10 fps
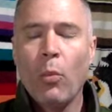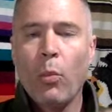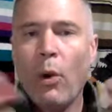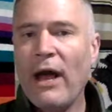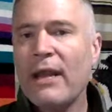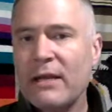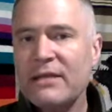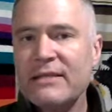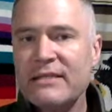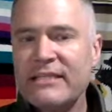what
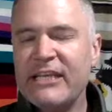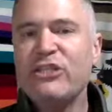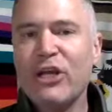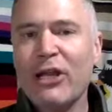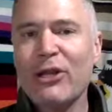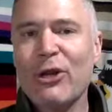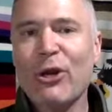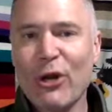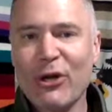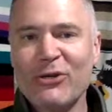did you
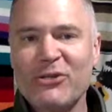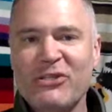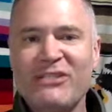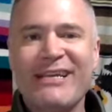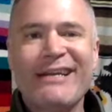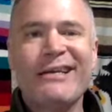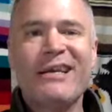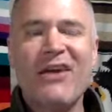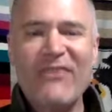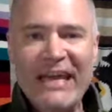learn
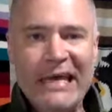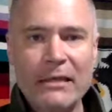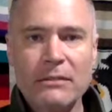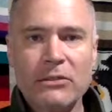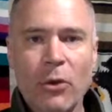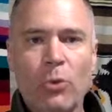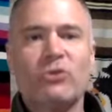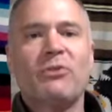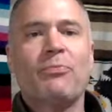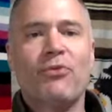significant or
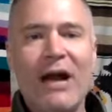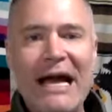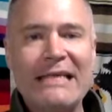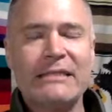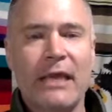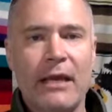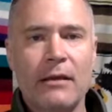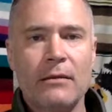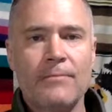surprising